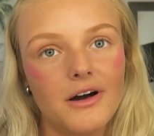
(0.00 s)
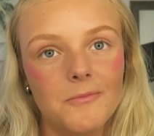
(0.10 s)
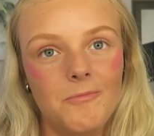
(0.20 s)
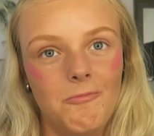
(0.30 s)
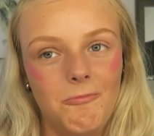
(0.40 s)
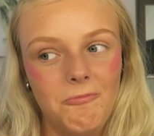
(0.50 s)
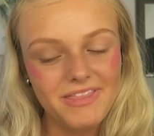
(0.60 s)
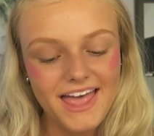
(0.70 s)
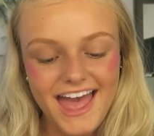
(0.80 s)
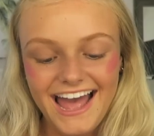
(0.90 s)

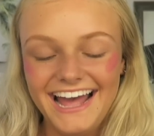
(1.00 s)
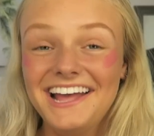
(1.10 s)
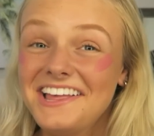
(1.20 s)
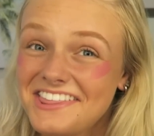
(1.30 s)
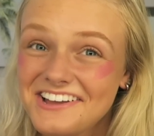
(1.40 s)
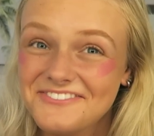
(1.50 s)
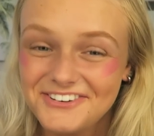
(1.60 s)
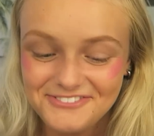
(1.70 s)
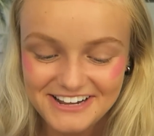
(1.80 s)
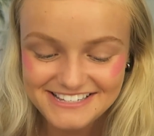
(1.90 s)

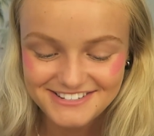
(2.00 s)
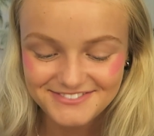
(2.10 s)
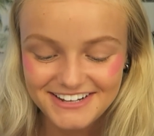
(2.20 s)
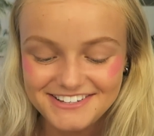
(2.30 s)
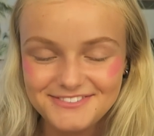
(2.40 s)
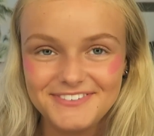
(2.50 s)
much,